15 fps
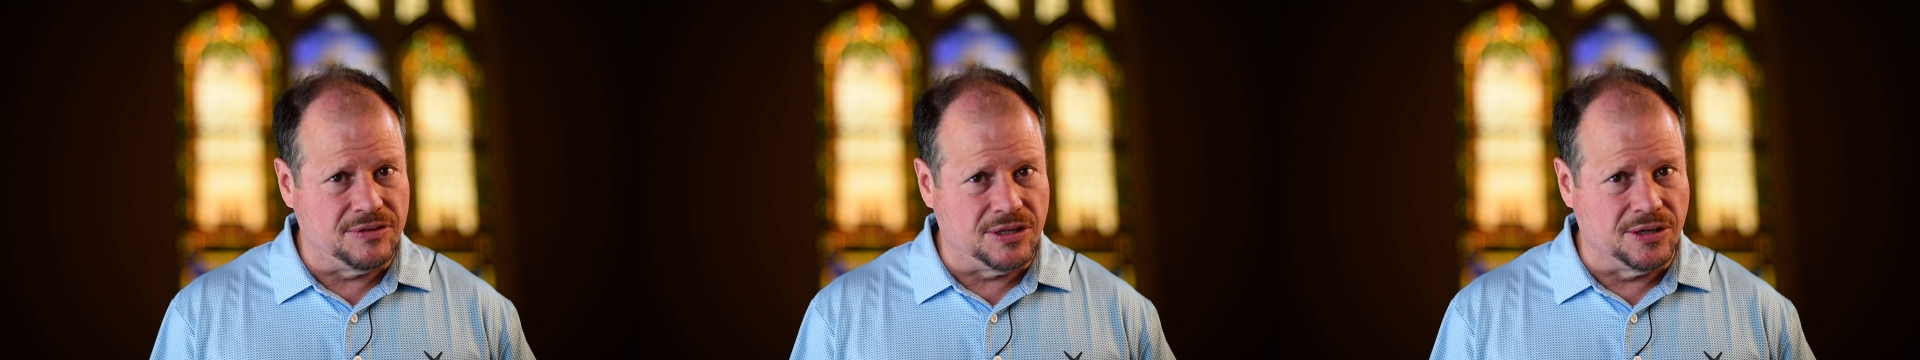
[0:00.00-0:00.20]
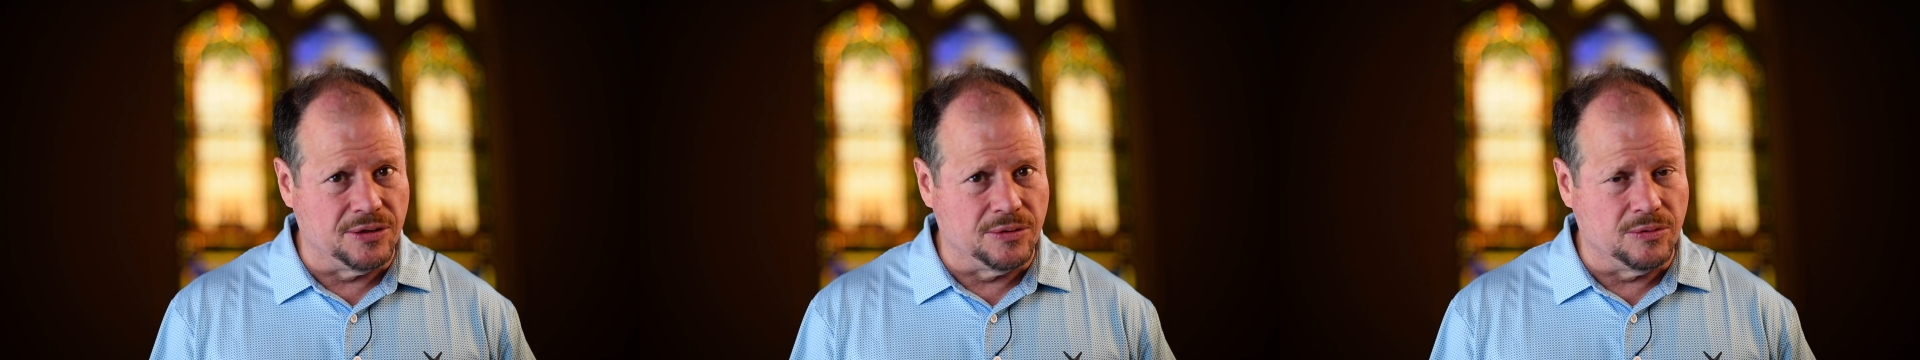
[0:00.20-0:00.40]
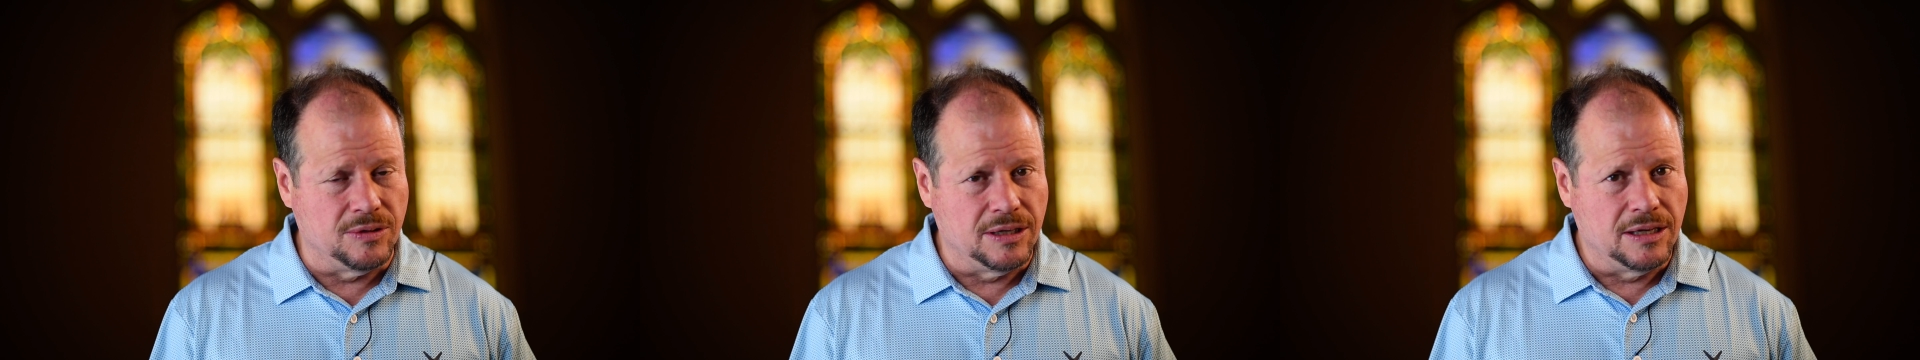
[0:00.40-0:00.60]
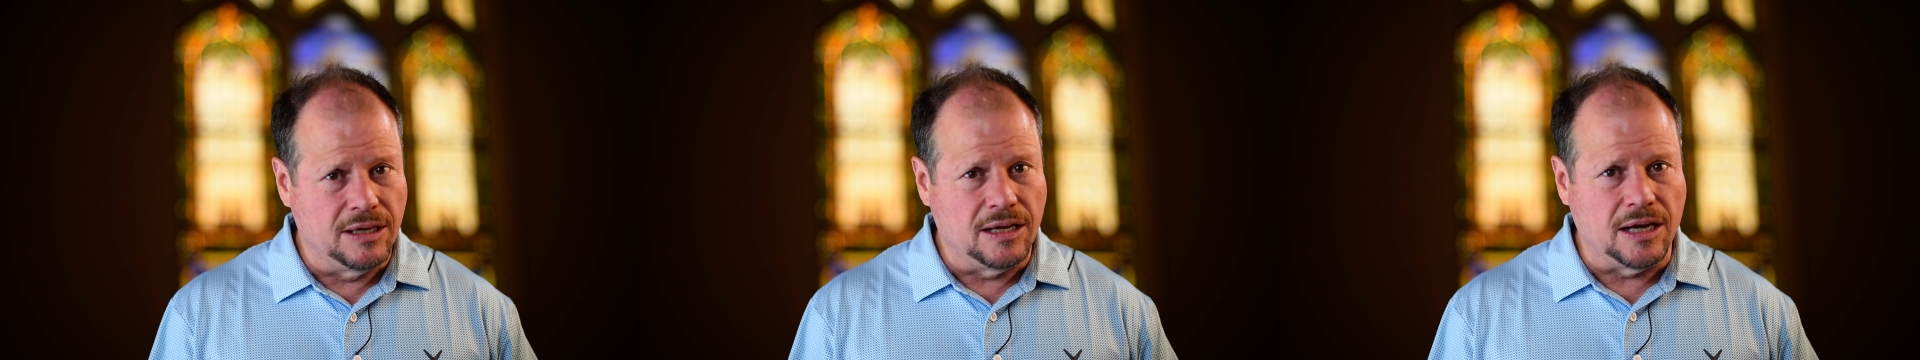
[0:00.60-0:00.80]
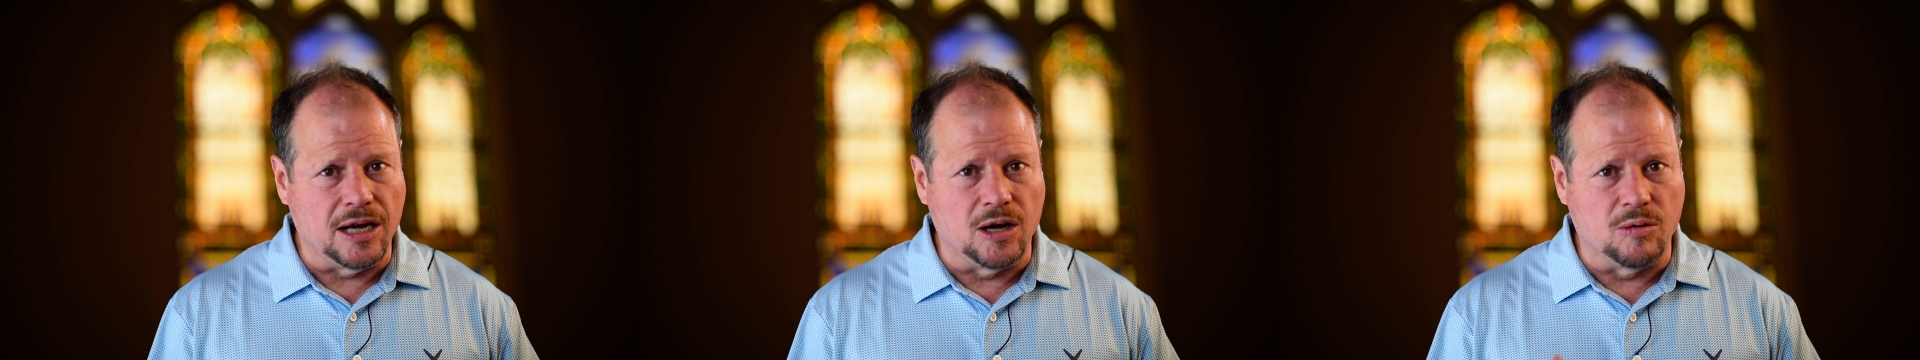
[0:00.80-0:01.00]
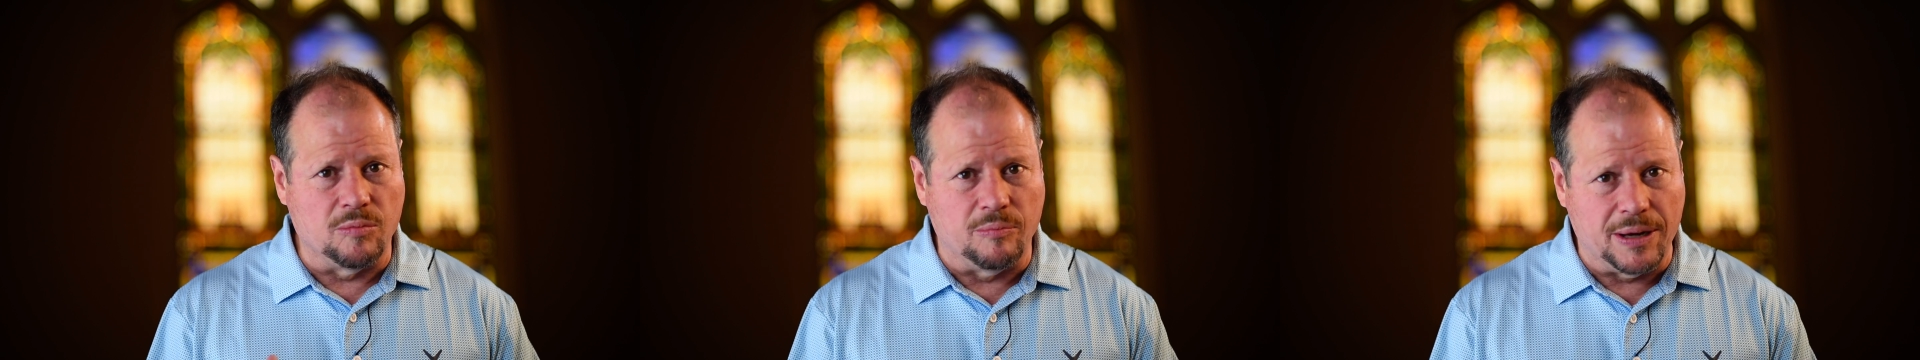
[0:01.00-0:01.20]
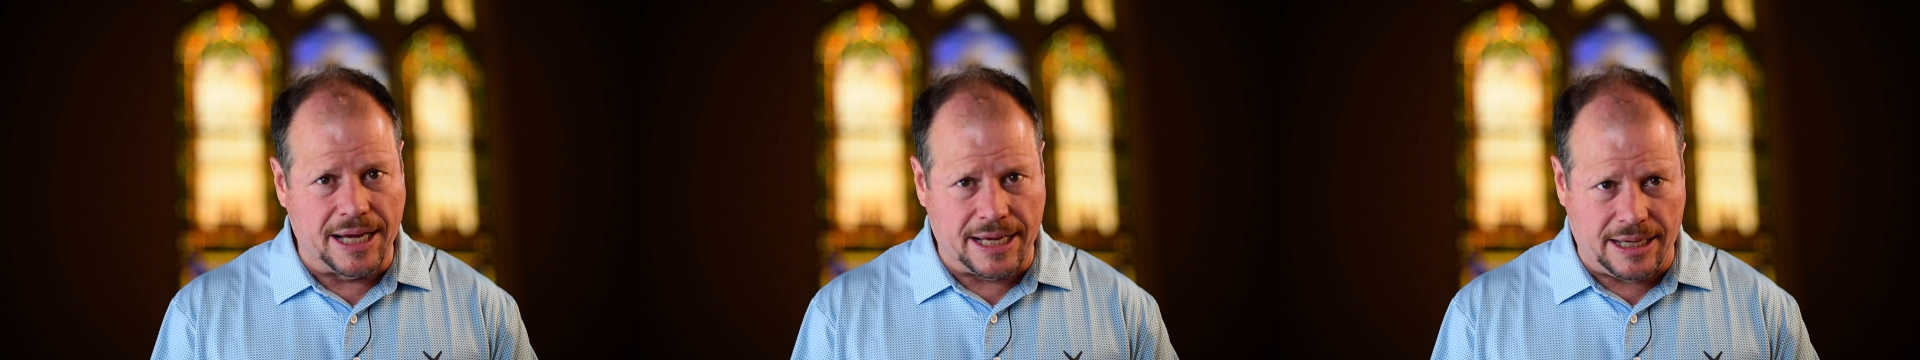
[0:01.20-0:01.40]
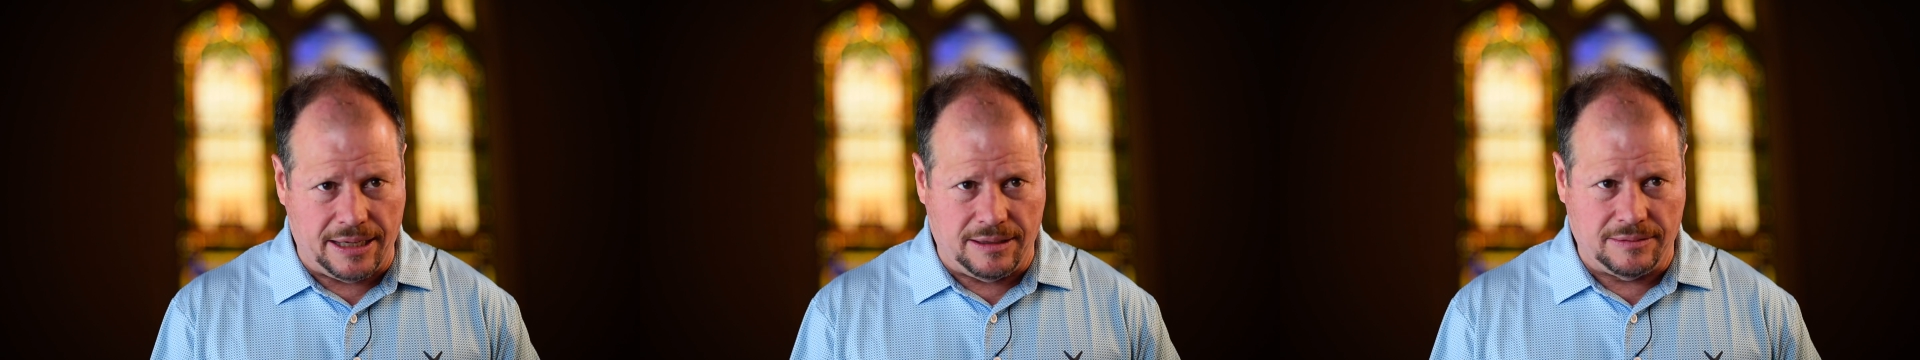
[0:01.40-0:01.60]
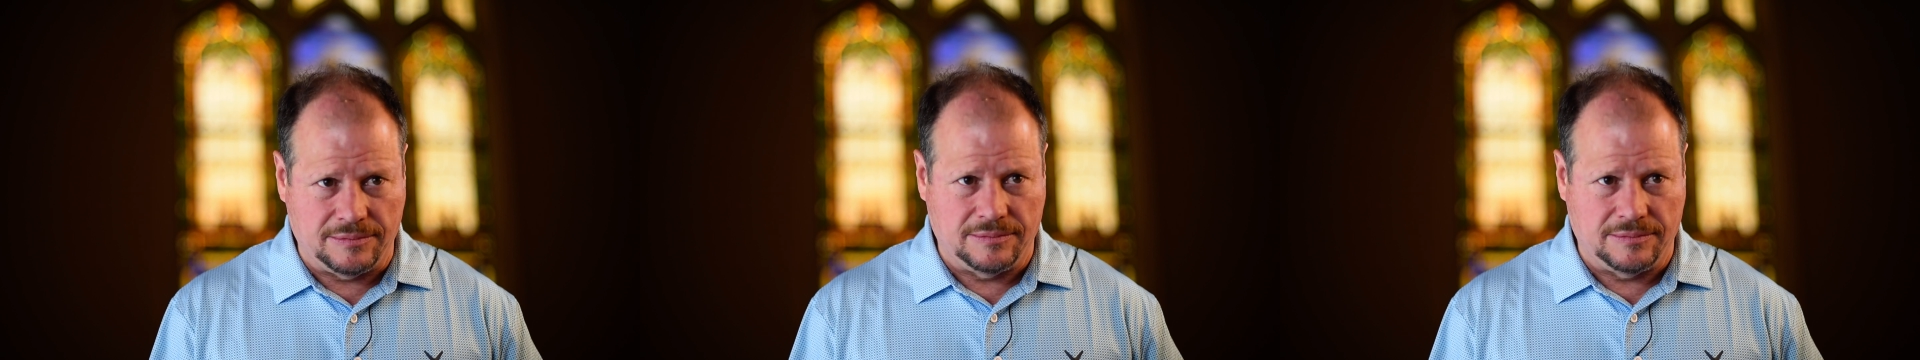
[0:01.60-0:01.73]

to obey.